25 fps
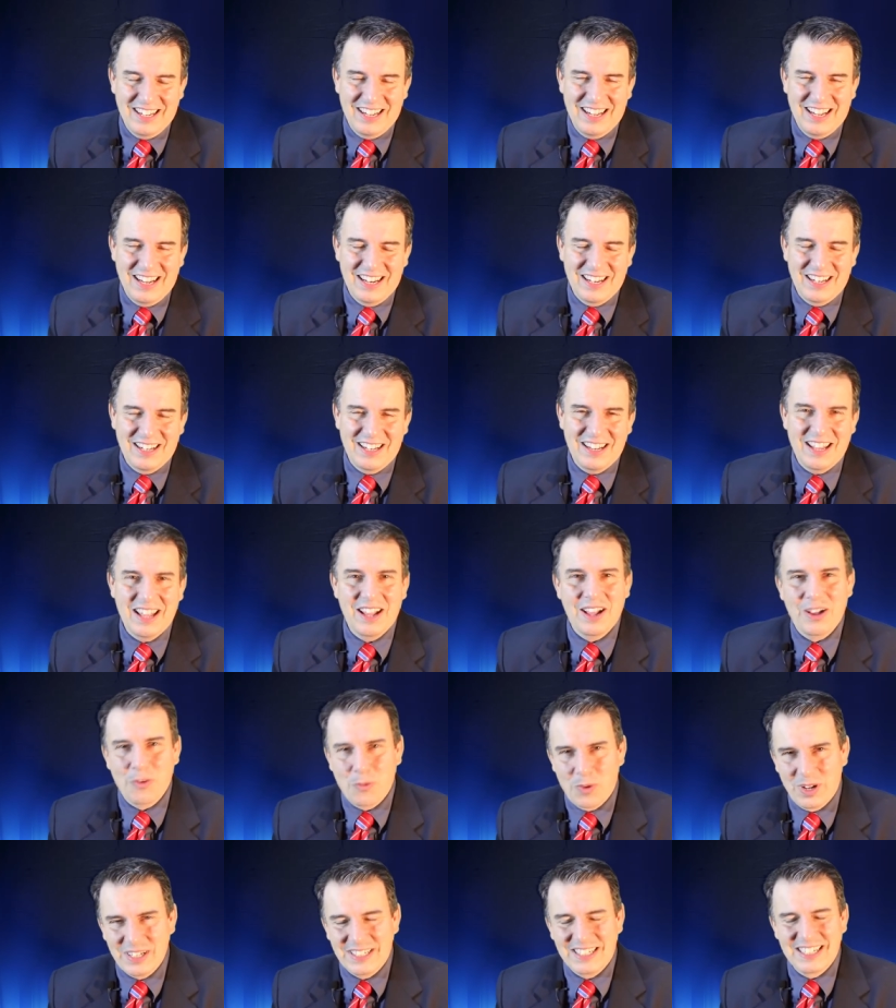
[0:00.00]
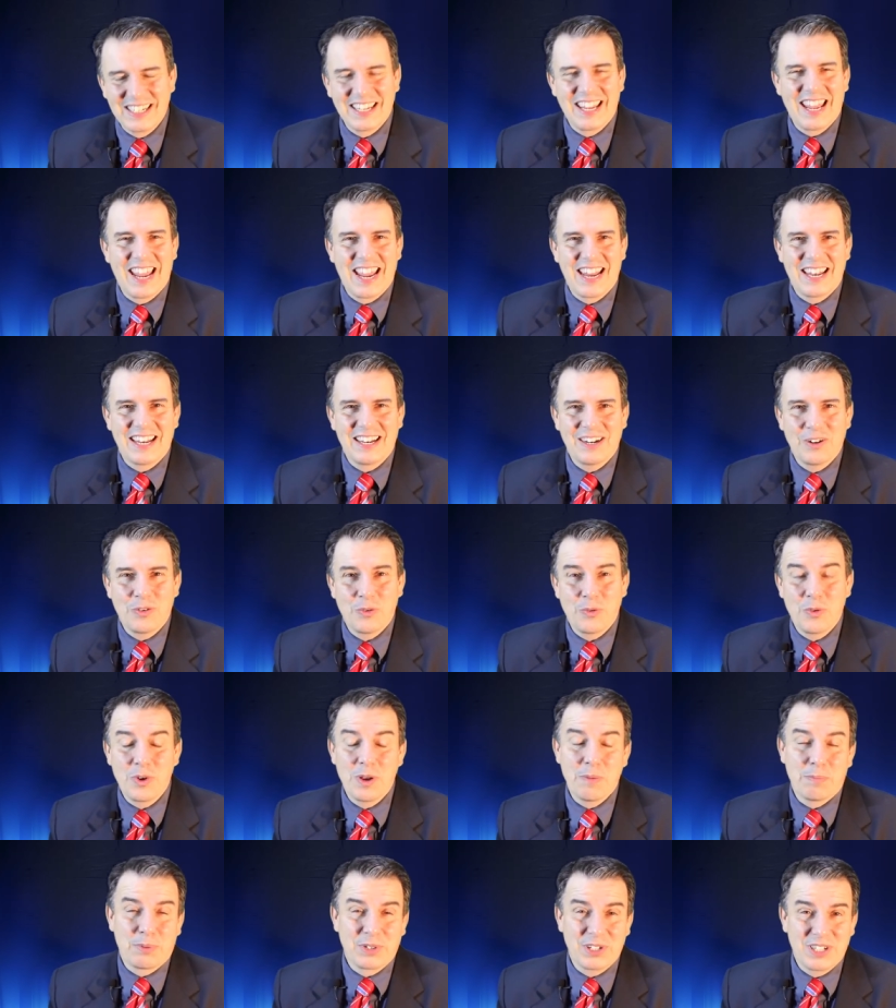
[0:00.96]
And once again,
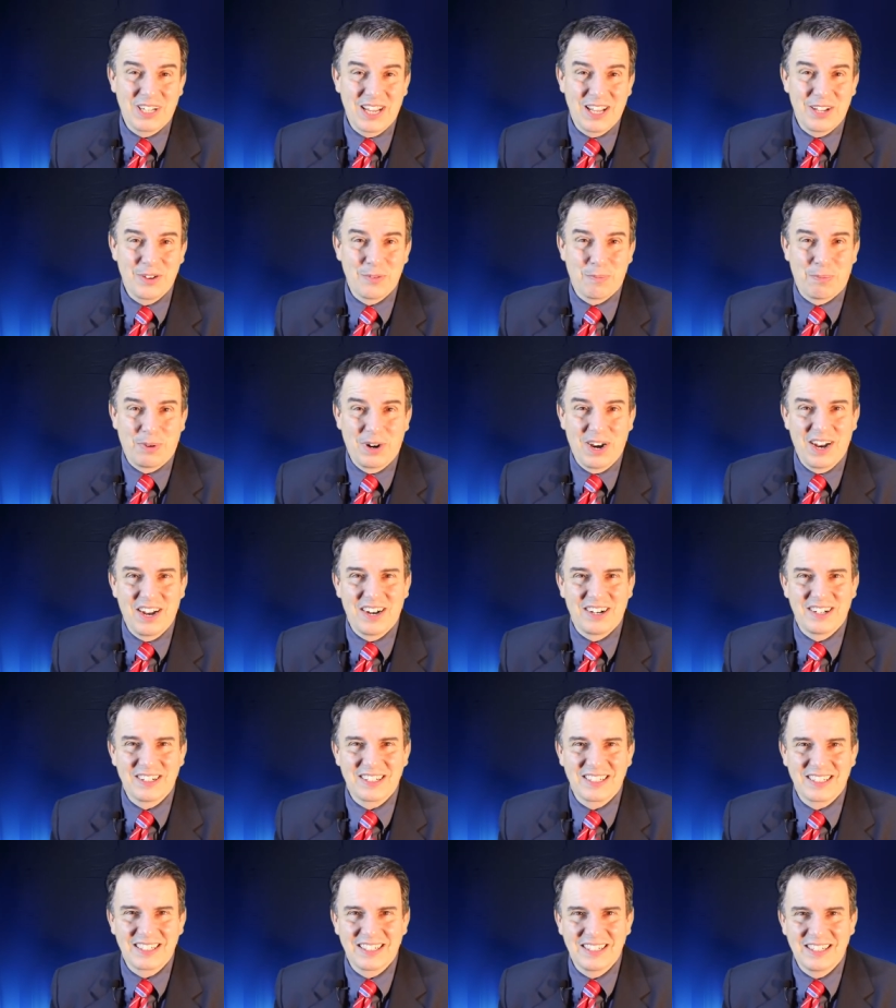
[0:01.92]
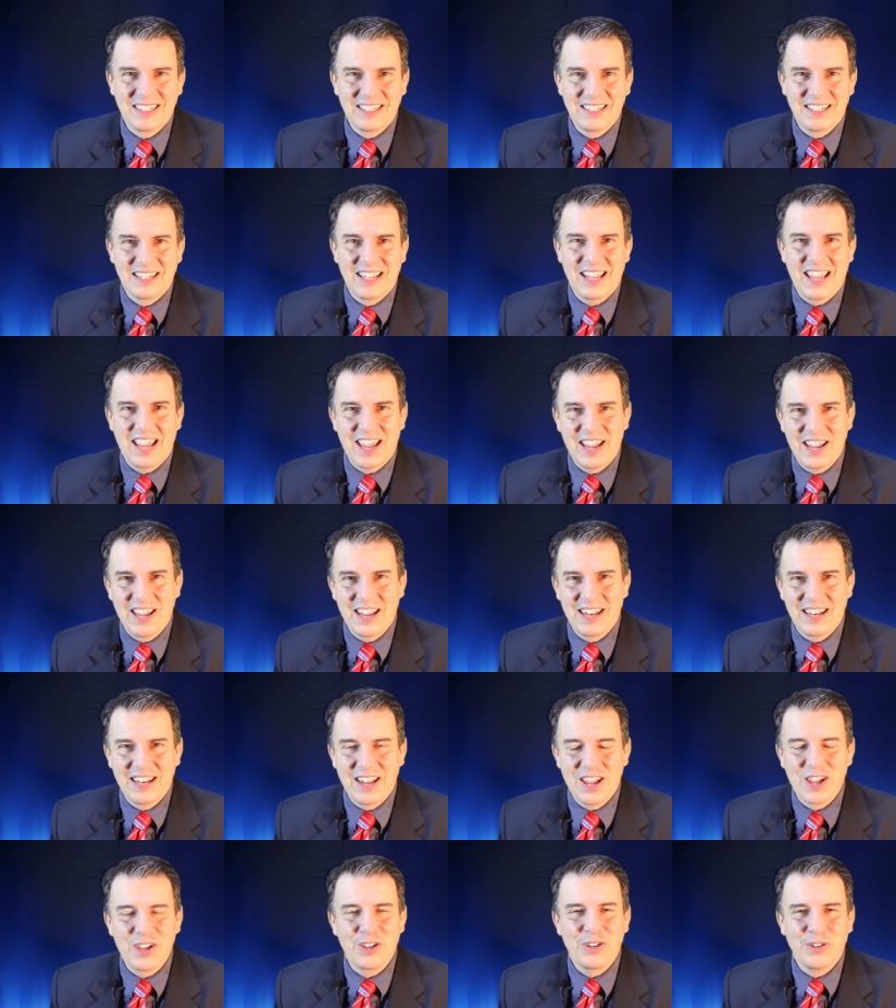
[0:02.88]
we appreciate your prayers
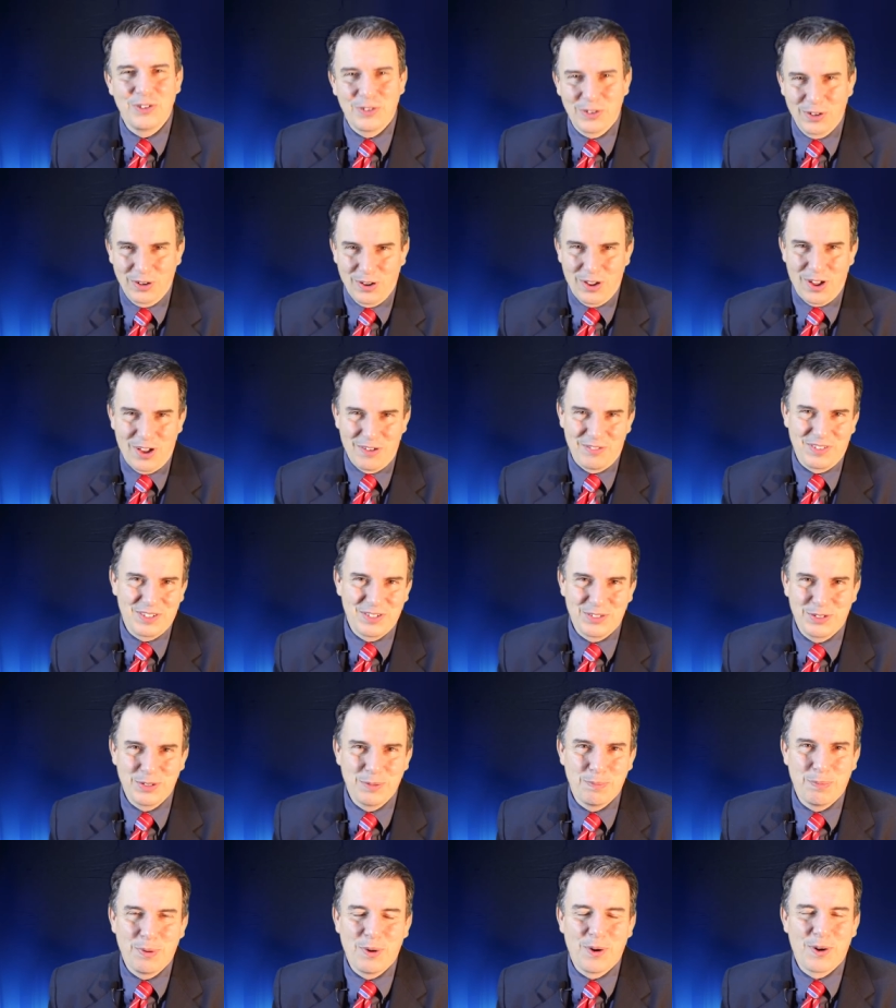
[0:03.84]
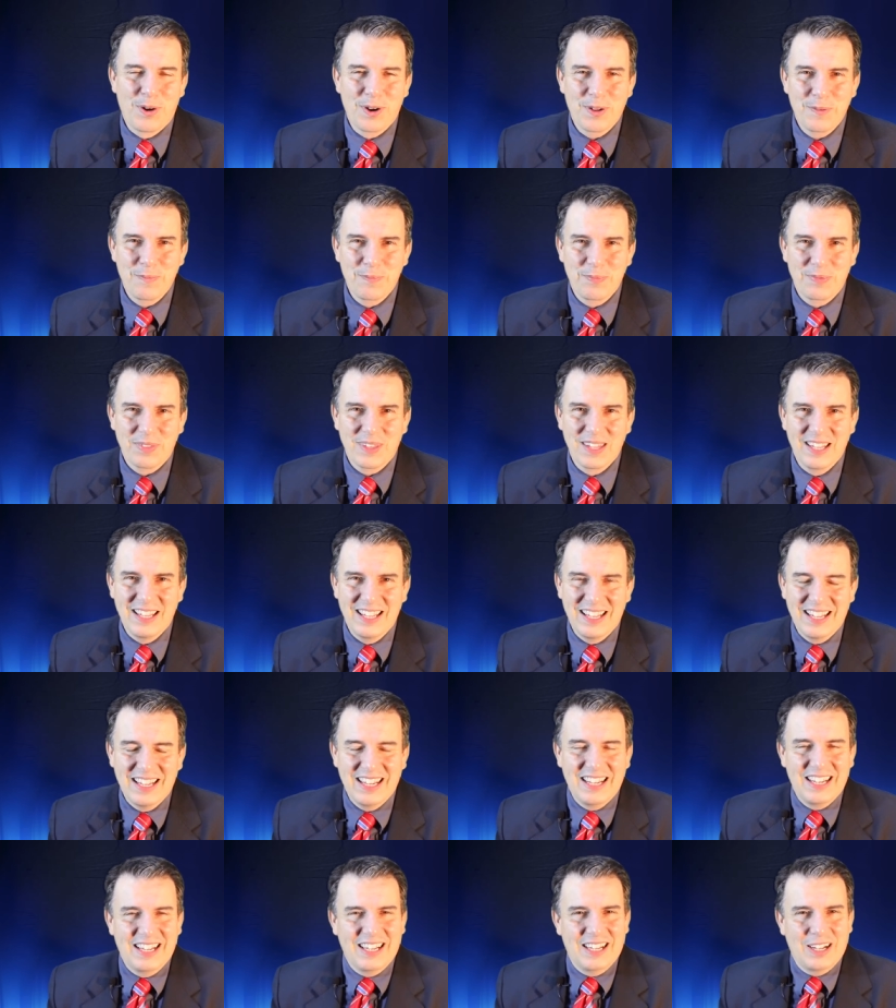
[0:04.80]
and your love and support.
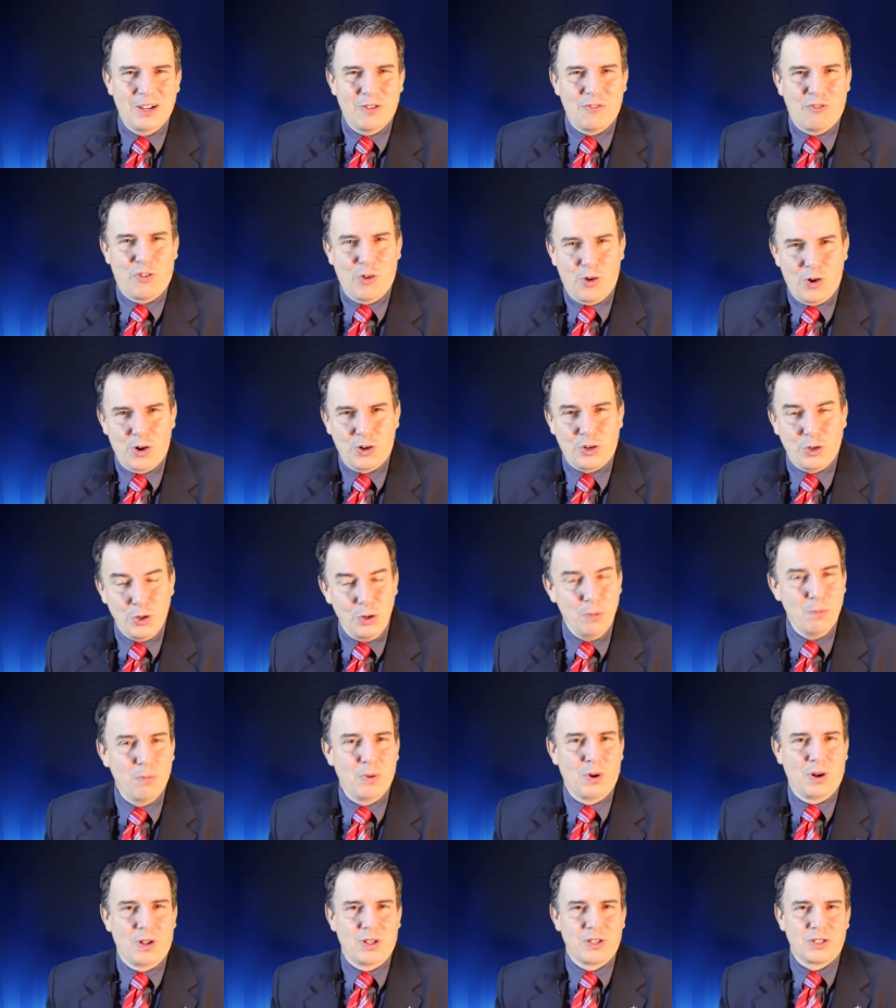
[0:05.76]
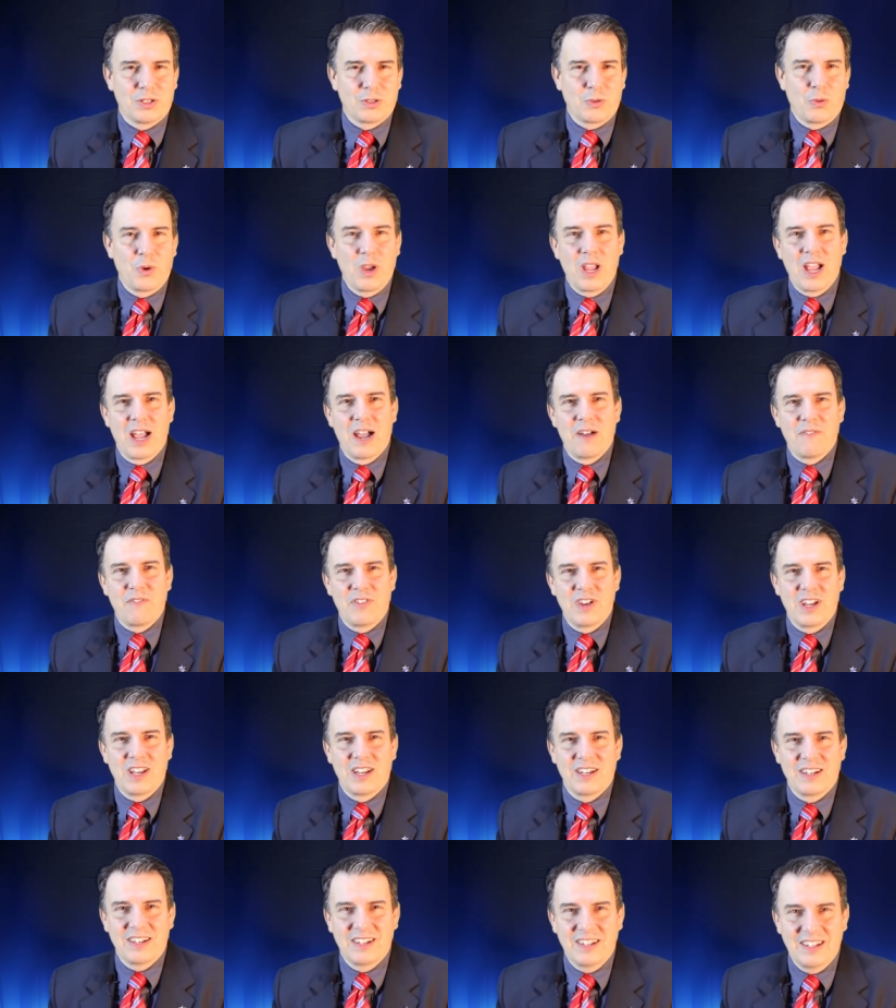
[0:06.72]
For two months, we have
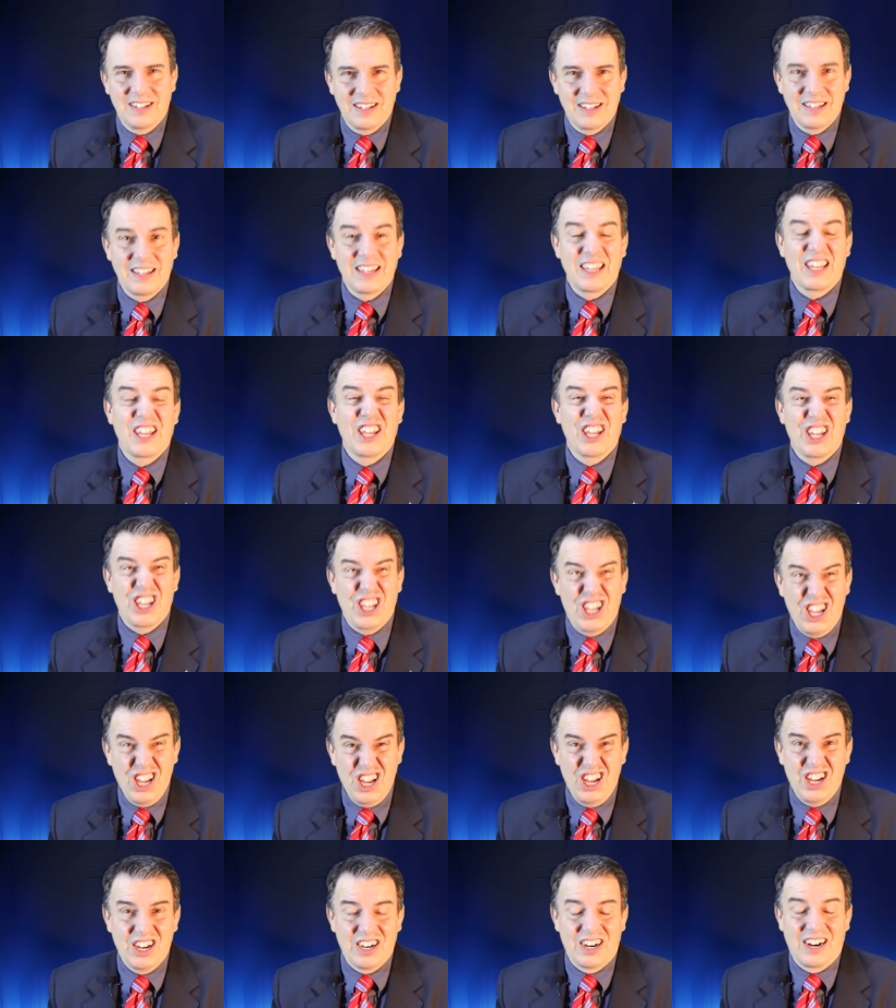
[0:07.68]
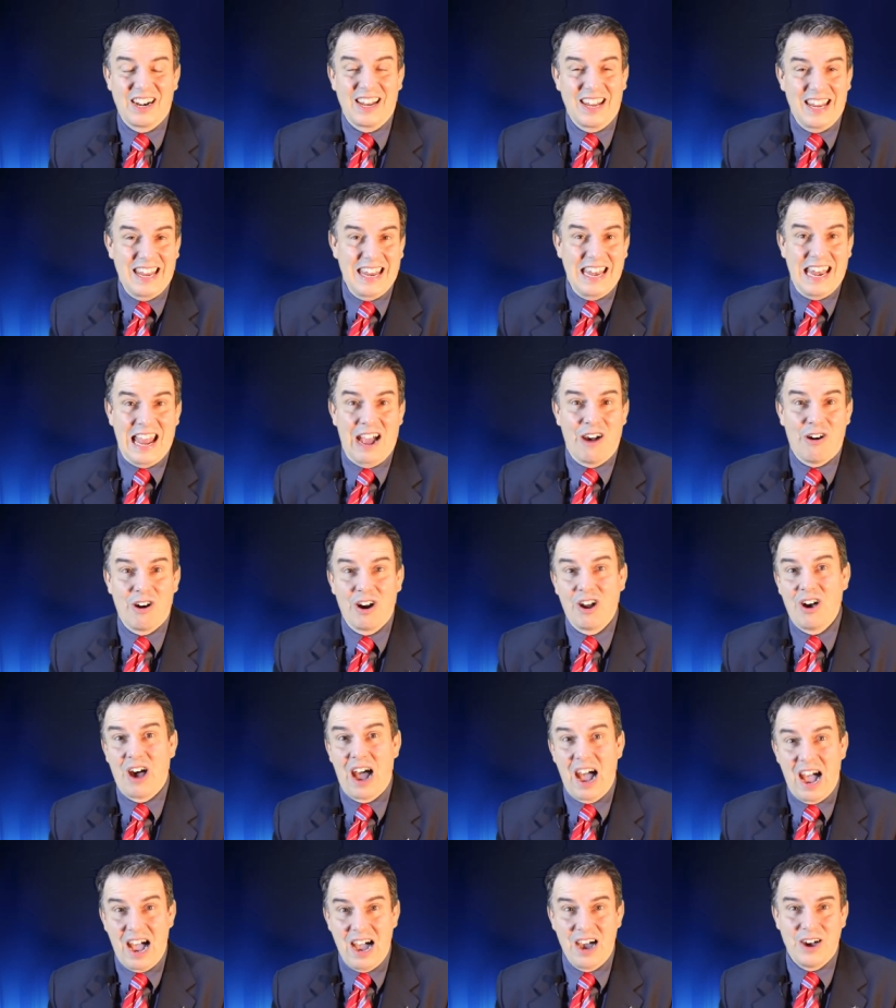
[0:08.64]
been here in our
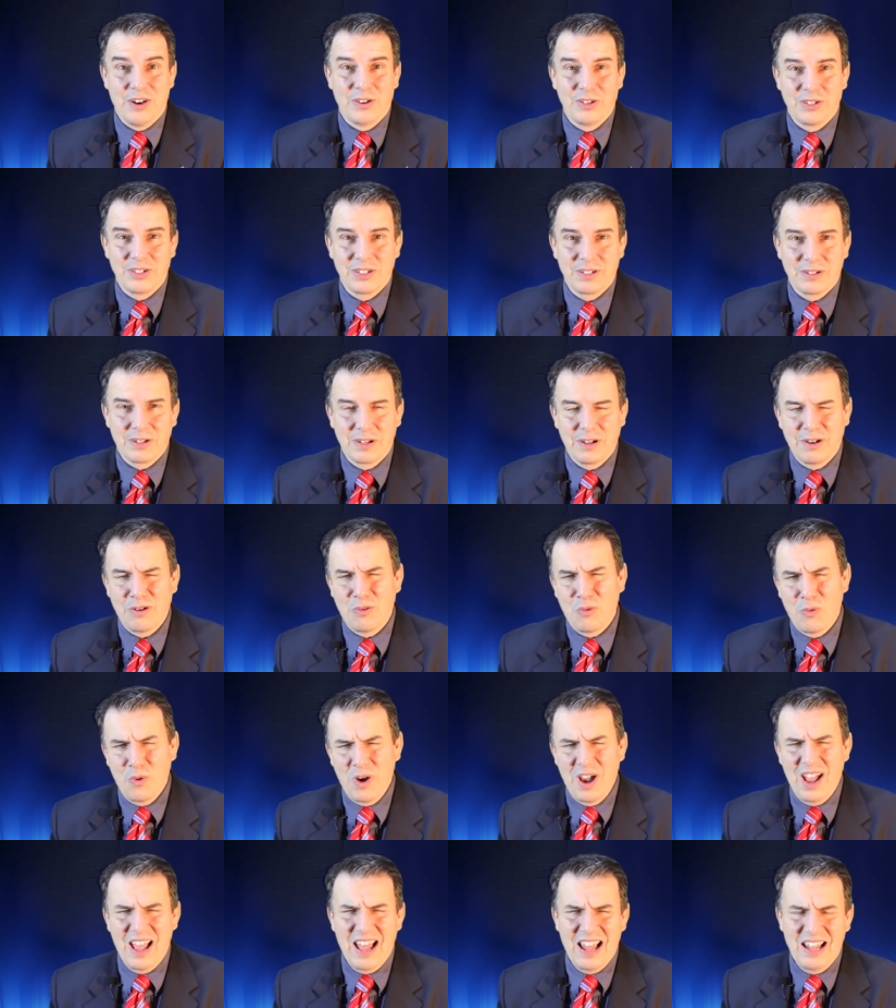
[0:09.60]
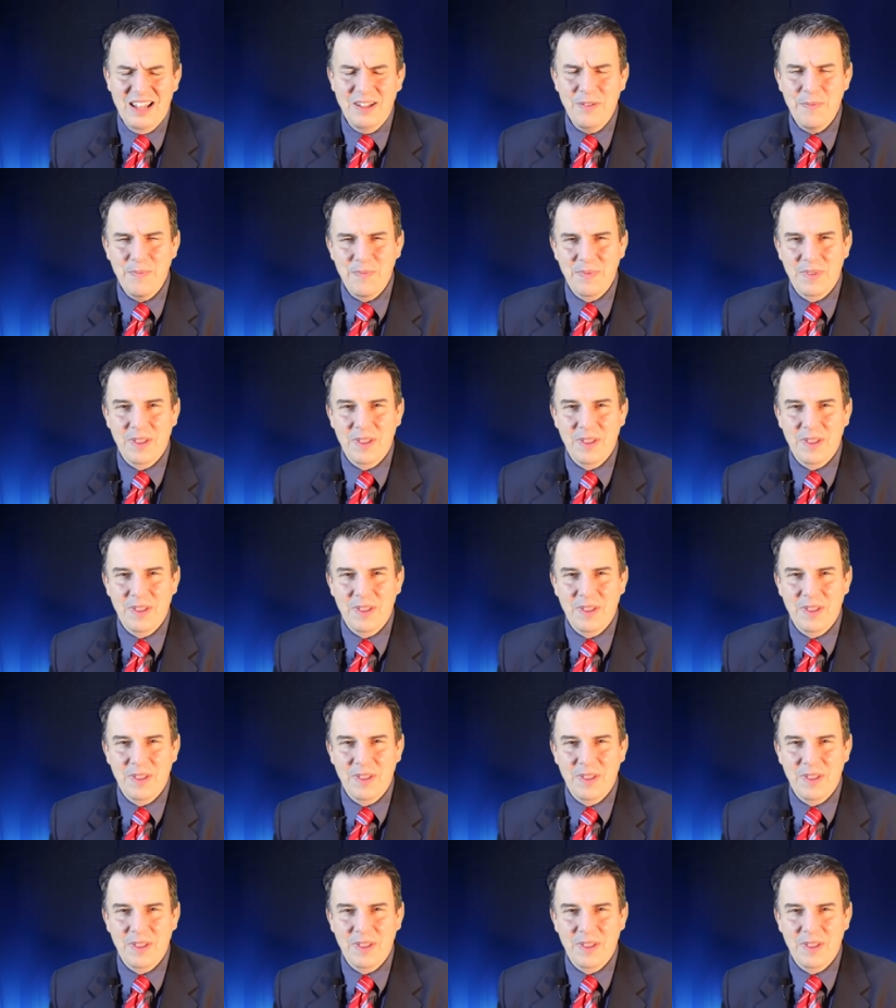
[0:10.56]
house, well,